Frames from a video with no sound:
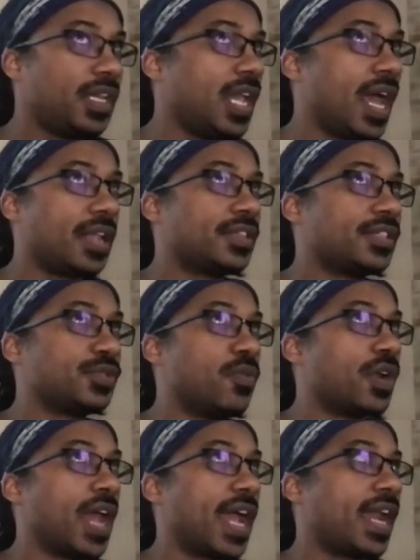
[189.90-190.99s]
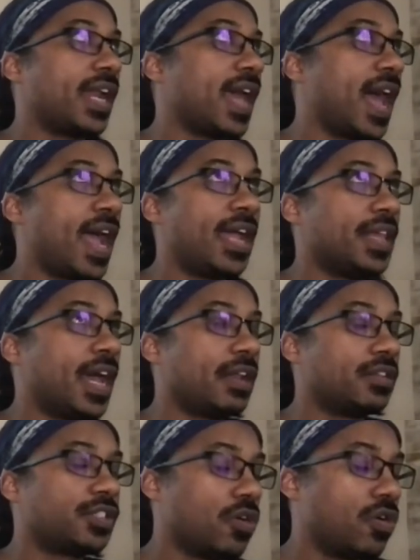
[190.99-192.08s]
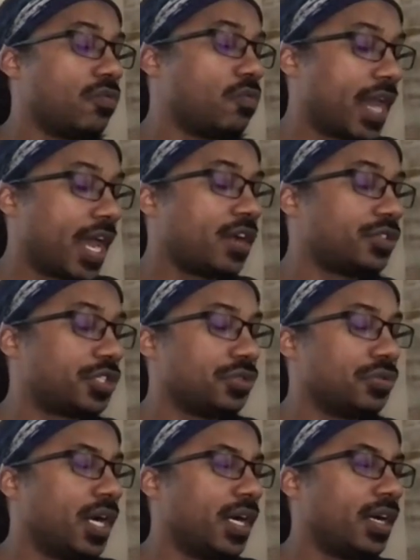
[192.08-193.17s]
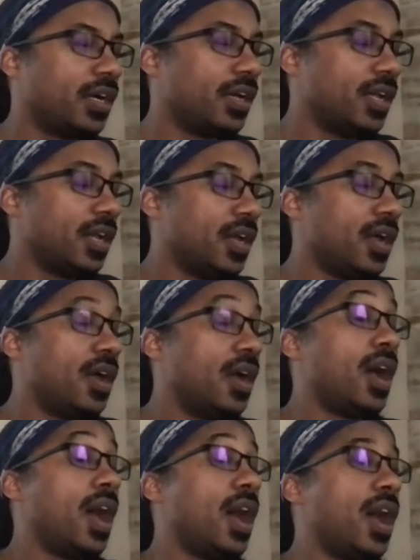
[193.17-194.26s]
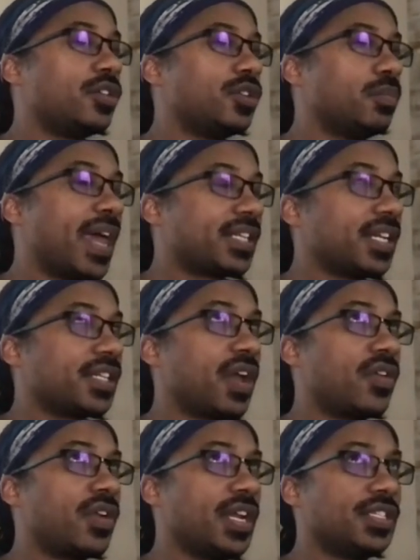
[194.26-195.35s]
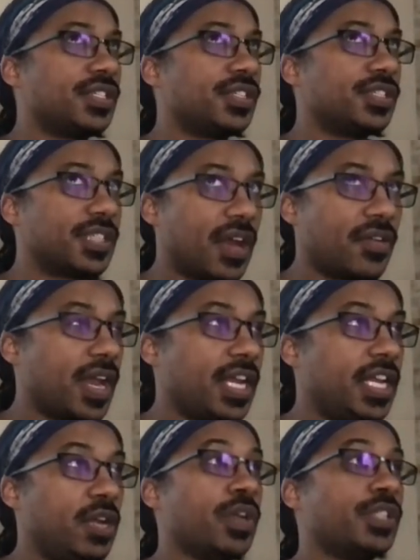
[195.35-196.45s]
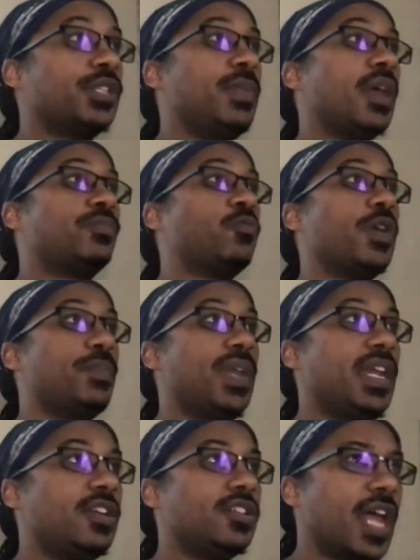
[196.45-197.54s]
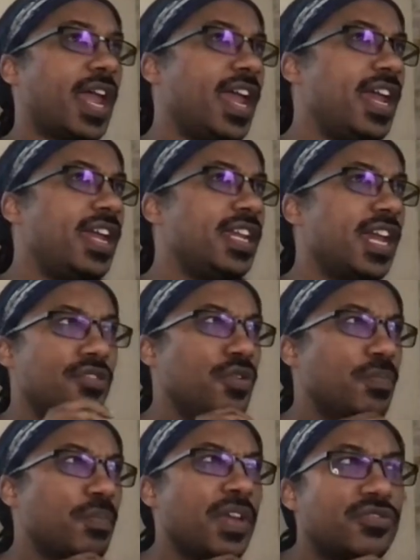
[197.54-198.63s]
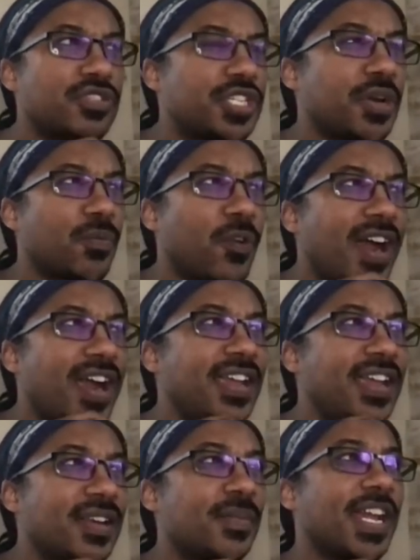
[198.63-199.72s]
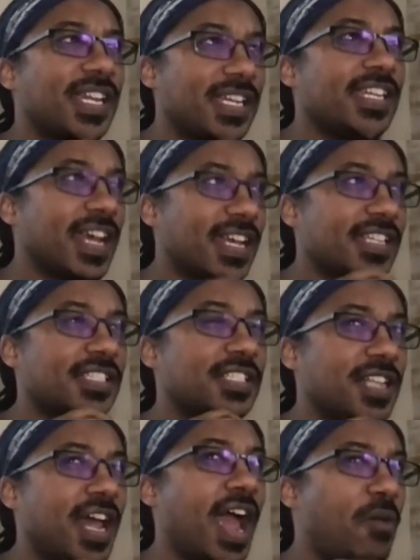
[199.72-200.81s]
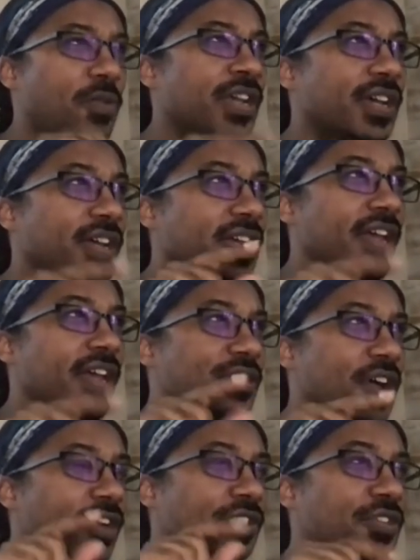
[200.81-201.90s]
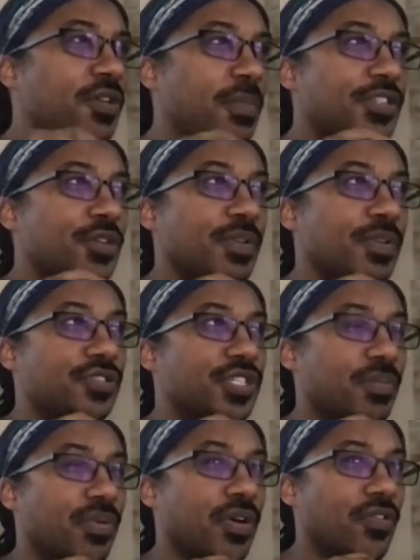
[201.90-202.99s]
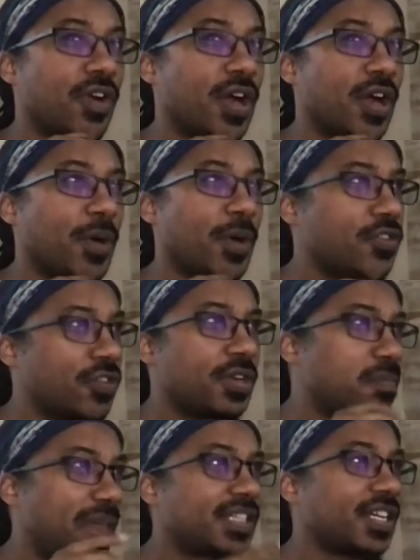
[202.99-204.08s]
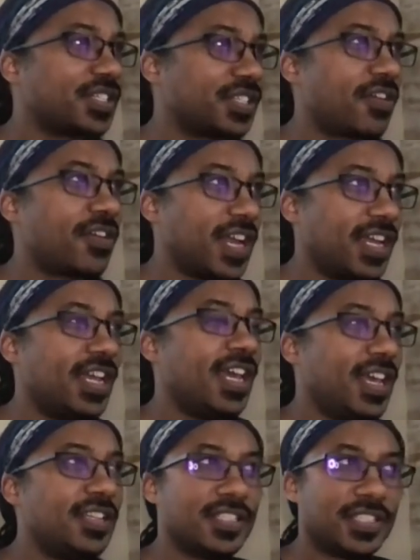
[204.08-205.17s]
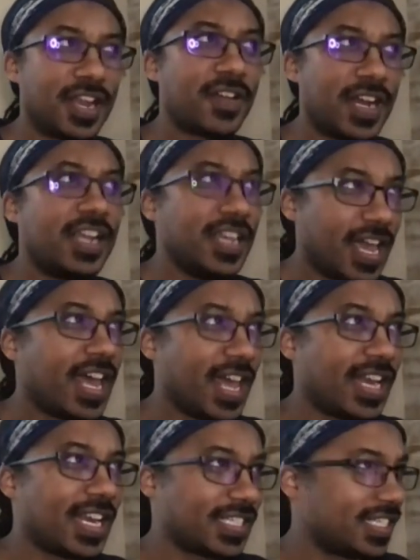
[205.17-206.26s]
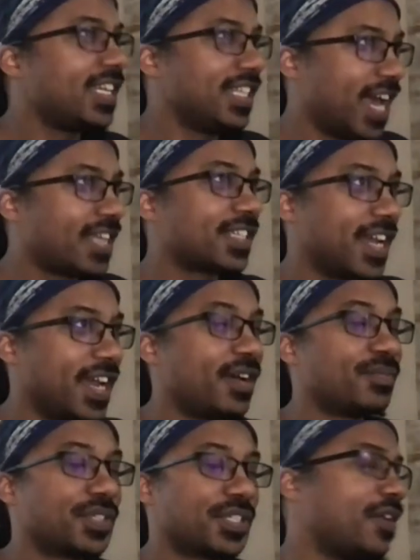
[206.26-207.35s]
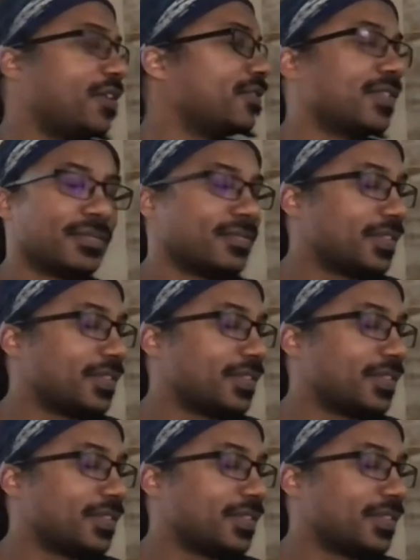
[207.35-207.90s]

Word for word: yeah, this morning I got a guy that so when I go to uh, I uh, go to Black Tech Saturdays this Saturday. He wants to meet up with me. He's like, hey, yeah, you do mentorship, right? And I'm like, yes. He's like, I want to talk to you about your mentorship program. Are you going to Black Tech Saturday this Saturday? And I said, yes, I am. So,